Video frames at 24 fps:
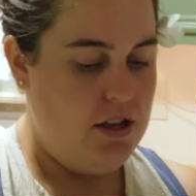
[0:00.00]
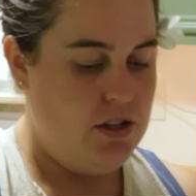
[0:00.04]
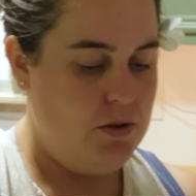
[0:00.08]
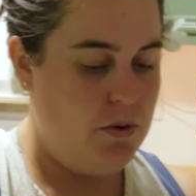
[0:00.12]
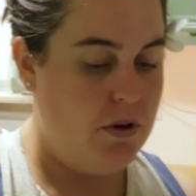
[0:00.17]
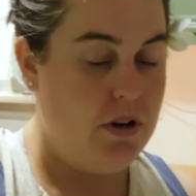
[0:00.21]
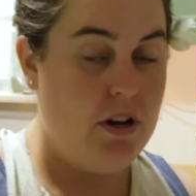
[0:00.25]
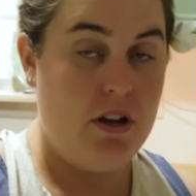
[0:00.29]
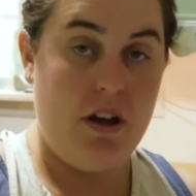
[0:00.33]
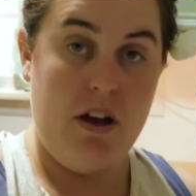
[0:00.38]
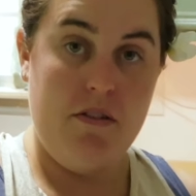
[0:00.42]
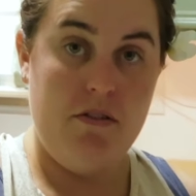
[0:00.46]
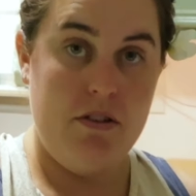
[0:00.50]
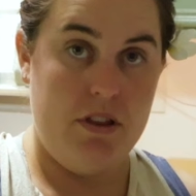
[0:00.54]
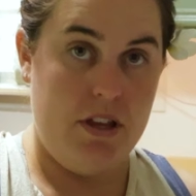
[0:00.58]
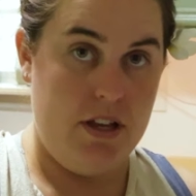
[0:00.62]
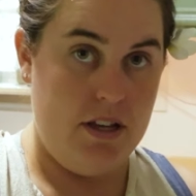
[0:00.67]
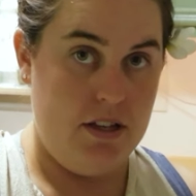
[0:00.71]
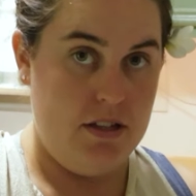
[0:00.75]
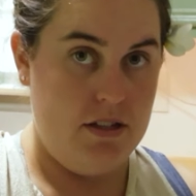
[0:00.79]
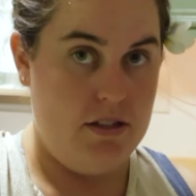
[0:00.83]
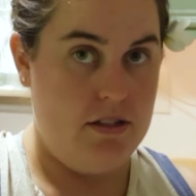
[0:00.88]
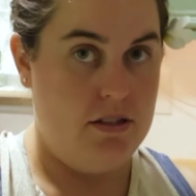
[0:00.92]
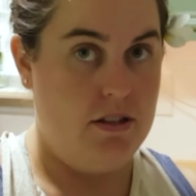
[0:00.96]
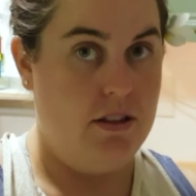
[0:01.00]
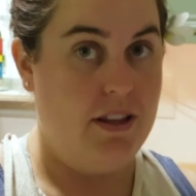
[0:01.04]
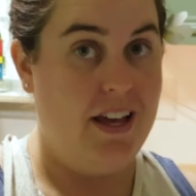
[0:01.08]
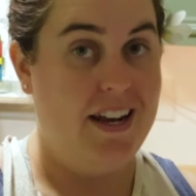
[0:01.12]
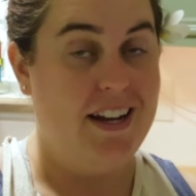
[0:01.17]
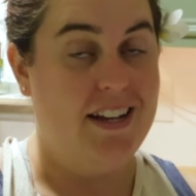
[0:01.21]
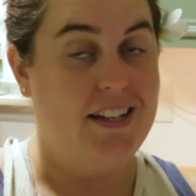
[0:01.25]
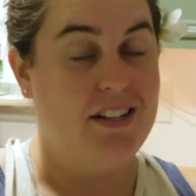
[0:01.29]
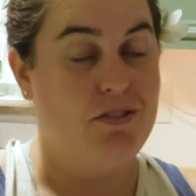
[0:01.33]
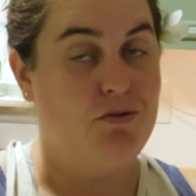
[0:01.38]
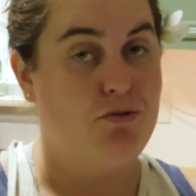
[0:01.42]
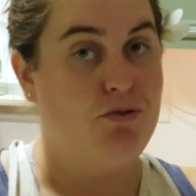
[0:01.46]
So we're going to cover this,
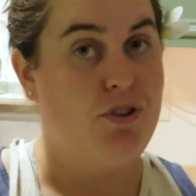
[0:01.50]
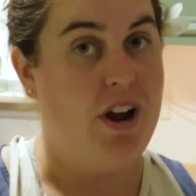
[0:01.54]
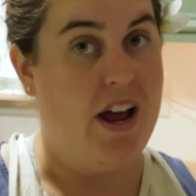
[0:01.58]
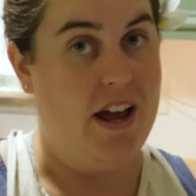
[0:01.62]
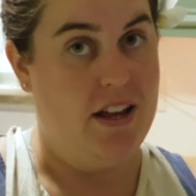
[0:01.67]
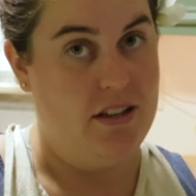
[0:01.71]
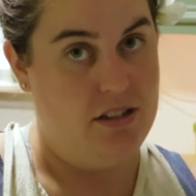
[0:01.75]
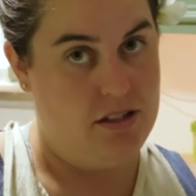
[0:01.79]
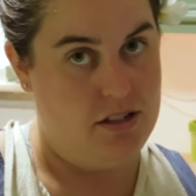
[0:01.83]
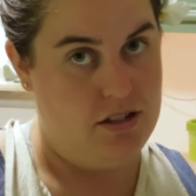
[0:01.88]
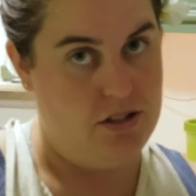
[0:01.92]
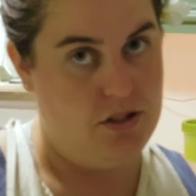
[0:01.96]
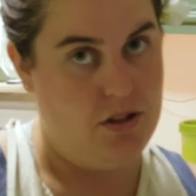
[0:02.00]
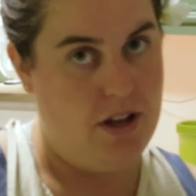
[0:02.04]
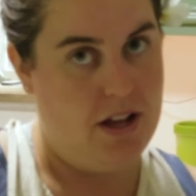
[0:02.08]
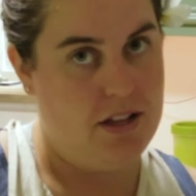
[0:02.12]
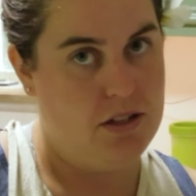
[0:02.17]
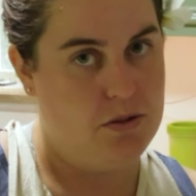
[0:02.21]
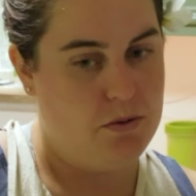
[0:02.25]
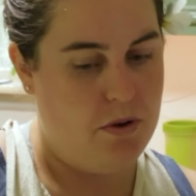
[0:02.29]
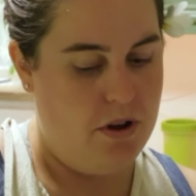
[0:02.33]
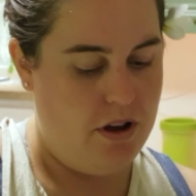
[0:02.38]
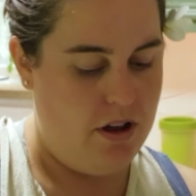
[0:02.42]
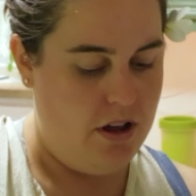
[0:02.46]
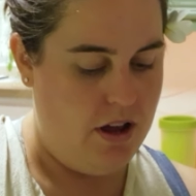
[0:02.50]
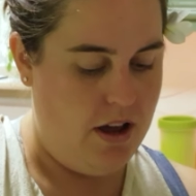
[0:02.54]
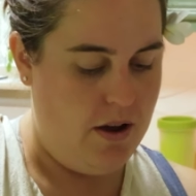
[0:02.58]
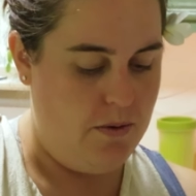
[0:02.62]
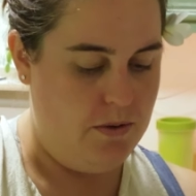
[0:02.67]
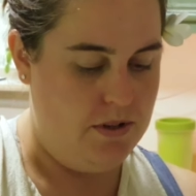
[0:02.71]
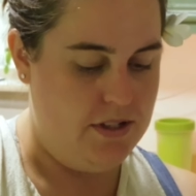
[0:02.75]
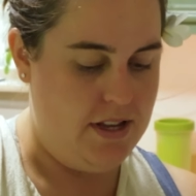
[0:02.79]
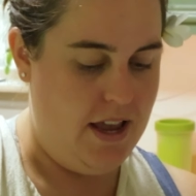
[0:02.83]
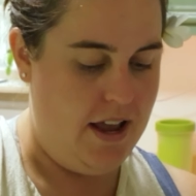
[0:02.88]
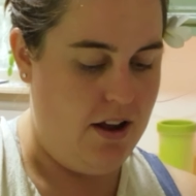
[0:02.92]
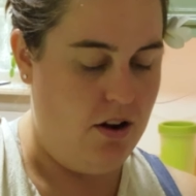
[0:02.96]
let it rest. So that's why
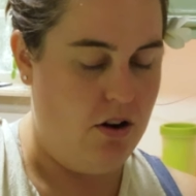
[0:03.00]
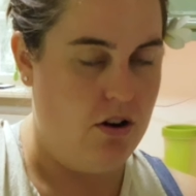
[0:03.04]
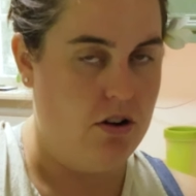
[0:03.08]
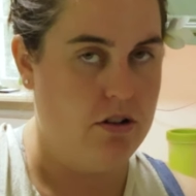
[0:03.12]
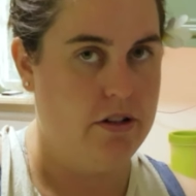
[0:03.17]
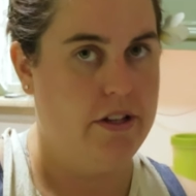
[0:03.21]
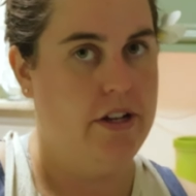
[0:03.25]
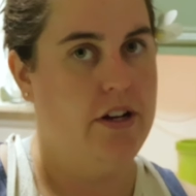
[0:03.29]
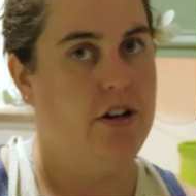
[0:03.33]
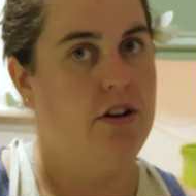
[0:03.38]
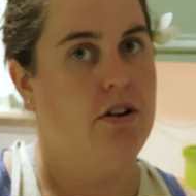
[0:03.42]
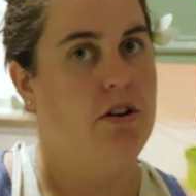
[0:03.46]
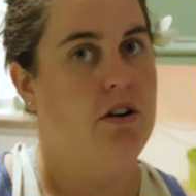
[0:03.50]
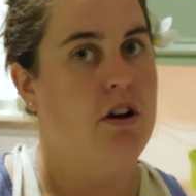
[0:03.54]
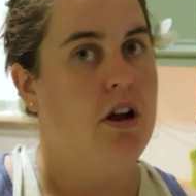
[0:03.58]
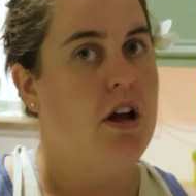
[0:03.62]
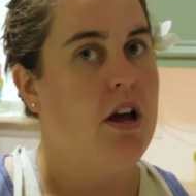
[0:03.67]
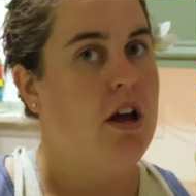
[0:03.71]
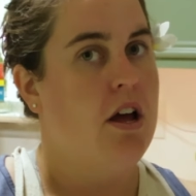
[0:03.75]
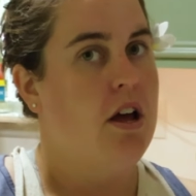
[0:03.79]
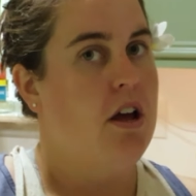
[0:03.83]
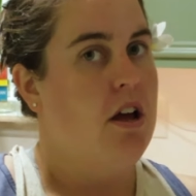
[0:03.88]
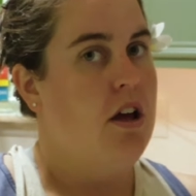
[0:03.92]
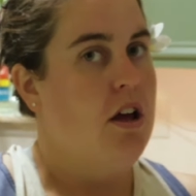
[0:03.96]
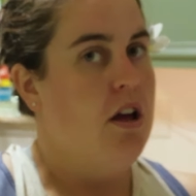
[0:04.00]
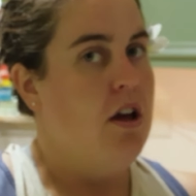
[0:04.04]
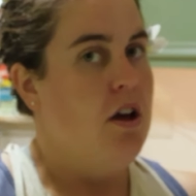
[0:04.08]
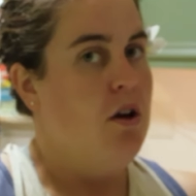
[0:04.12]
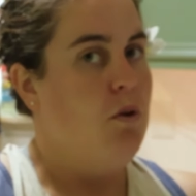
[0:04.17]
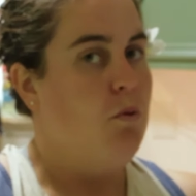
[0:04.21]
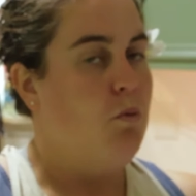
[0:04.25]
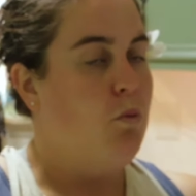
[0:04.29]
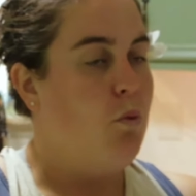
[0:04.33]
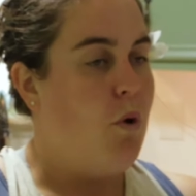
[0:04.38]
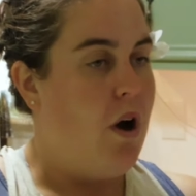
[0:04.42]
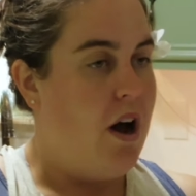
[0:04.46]
I was saying earlier,
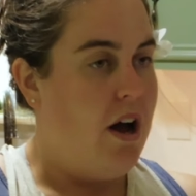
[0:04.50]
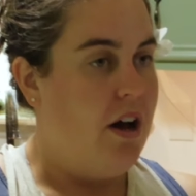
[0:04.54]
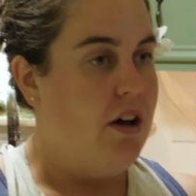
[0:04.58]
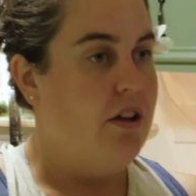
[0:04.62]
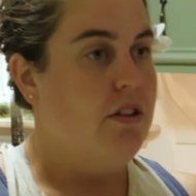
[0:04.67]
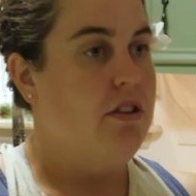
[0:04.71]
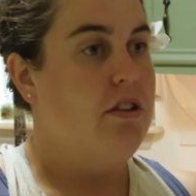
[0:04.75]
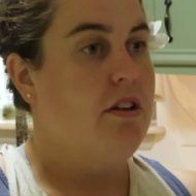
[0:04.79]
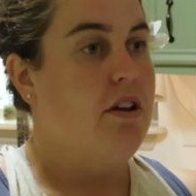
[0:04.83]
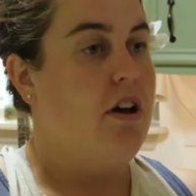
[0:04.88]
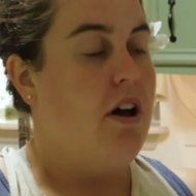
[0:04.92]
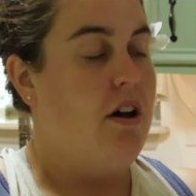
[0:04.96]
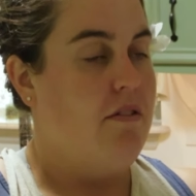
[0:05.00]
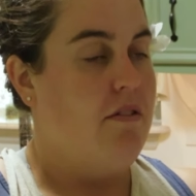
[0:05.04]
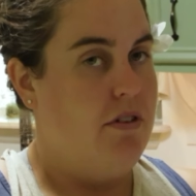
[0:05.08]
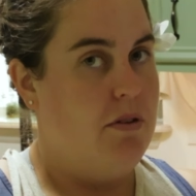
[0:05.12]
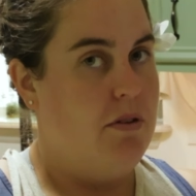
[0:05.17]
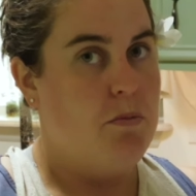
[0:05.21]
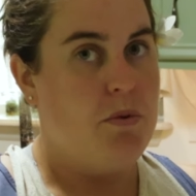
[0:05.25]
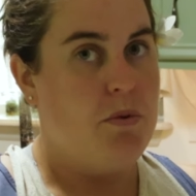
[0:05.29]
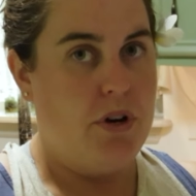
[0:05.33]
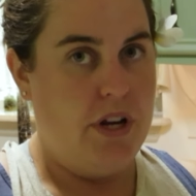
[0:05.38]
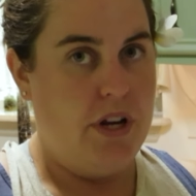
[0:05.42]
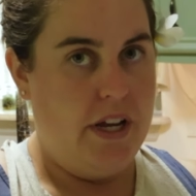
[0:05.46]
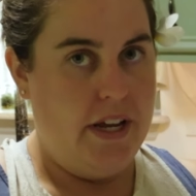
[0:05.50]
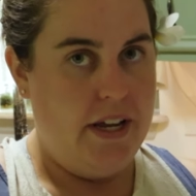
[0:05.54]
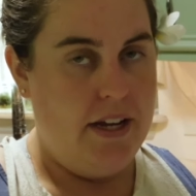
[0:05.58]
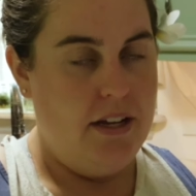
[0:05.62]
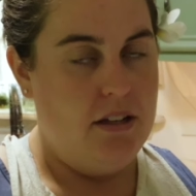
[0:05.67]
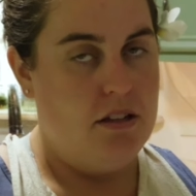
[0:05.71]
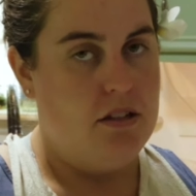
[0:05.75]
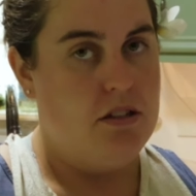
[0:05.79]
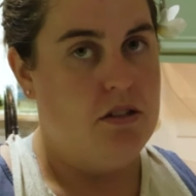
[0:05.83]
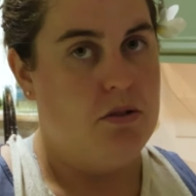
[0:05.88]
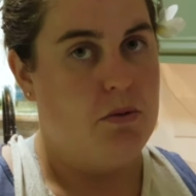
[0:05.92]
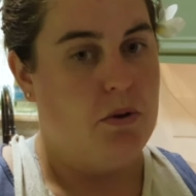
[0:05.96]
while the oven
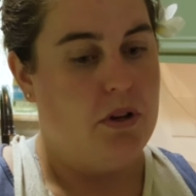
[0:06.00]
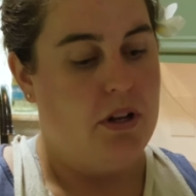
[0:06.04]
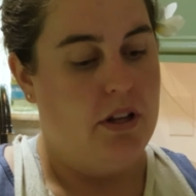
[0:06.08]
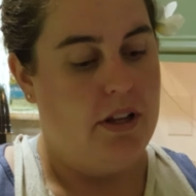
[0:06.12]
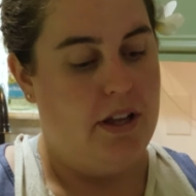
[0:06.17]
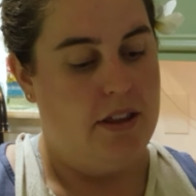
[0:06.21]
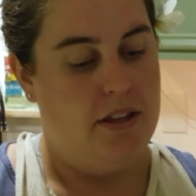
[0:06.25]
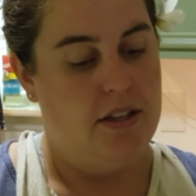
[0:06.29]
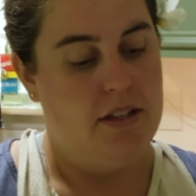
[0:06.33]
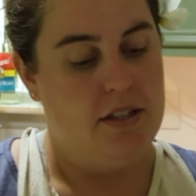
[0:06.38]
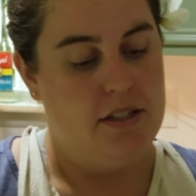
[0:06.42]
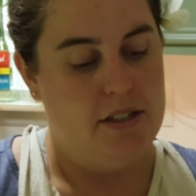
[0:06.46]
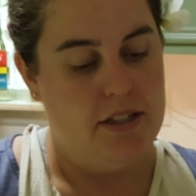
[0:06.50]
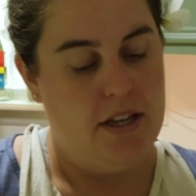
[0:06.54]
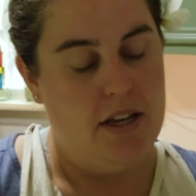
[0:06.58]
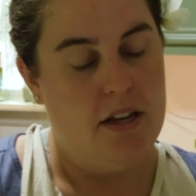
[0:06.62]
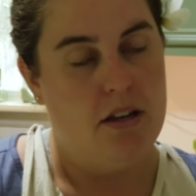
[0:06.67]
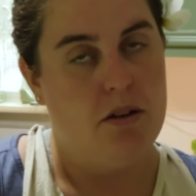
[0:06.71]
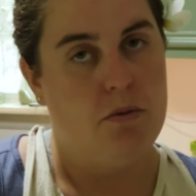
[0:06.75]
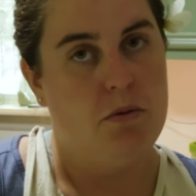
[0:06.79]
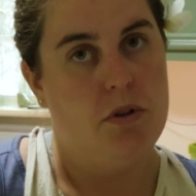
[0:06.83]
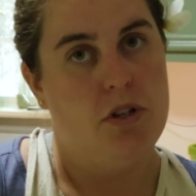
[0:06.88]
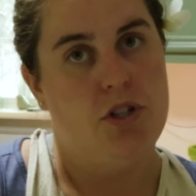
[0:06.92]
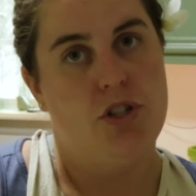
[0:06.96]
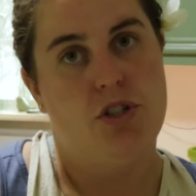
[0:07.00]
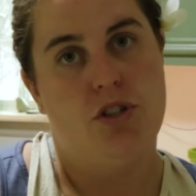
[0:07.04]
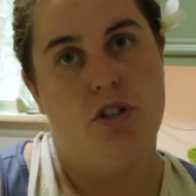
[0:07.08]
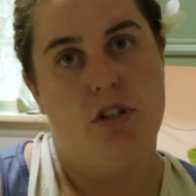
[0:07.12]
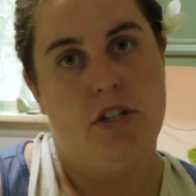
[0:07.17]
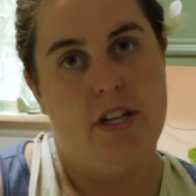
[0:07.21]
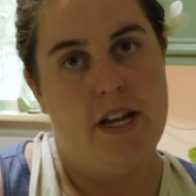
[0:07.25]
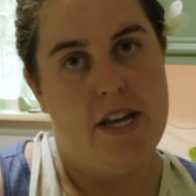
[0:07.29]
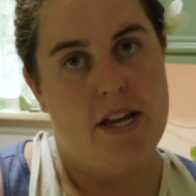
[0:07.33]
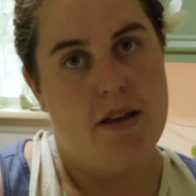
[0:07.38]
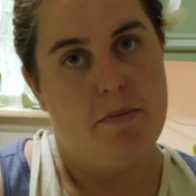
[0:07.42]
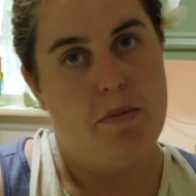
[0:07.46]
preheats, we're going to let this sit, which
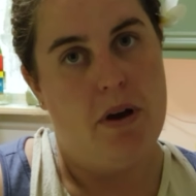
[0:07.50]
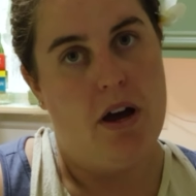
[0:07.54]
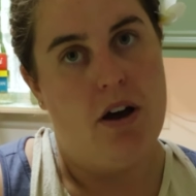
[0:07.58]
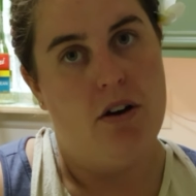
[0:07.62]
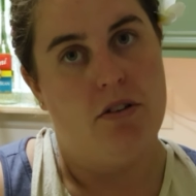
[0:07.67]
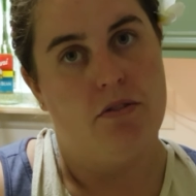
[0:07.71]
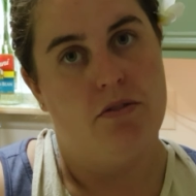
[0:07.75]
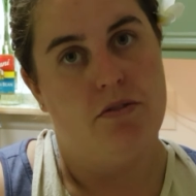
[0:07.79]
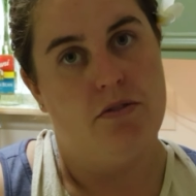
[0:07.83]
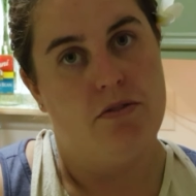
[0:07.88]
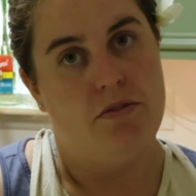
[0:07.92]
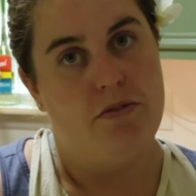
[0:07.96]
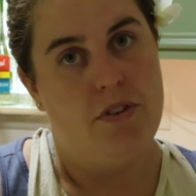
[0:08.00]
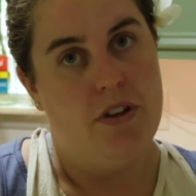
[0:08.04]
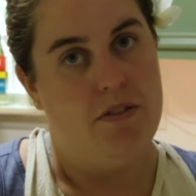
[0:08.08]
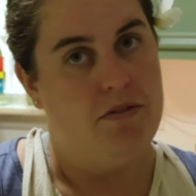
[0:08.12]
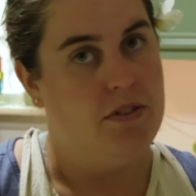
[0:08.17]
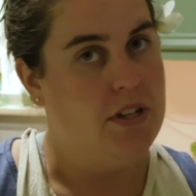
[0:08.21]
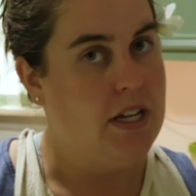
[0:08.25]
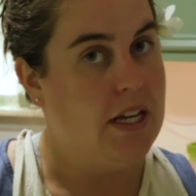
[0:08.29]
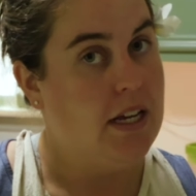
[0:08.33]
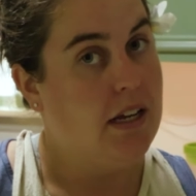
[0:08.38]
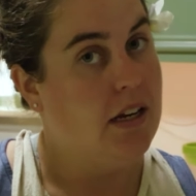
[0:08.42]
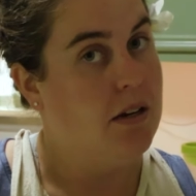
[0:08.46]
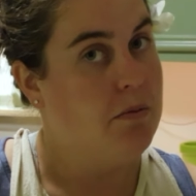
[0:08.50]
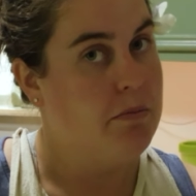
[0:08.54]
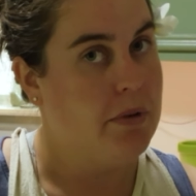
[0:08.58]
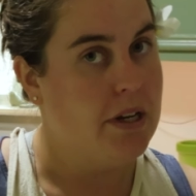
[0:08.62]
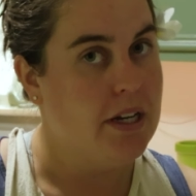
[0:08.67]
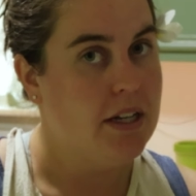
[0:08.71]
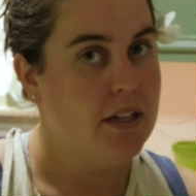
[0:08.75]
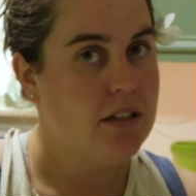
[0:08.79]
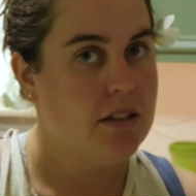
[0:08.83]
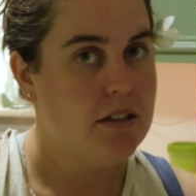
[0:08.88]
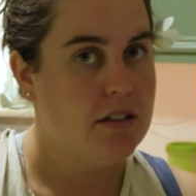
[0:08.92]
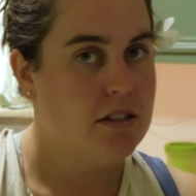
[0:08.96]
should take about 15
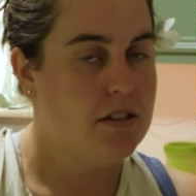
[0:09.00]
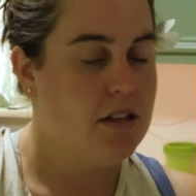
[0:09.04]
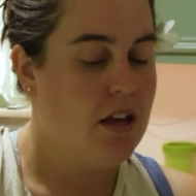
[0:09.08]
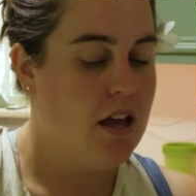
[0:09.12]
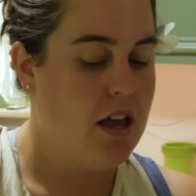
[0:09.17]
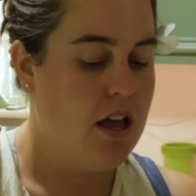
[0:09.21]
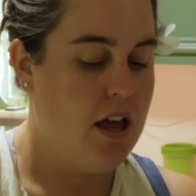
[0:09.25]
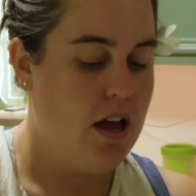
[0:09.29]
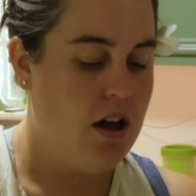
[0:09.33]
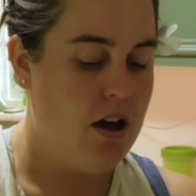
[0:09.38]
minutes.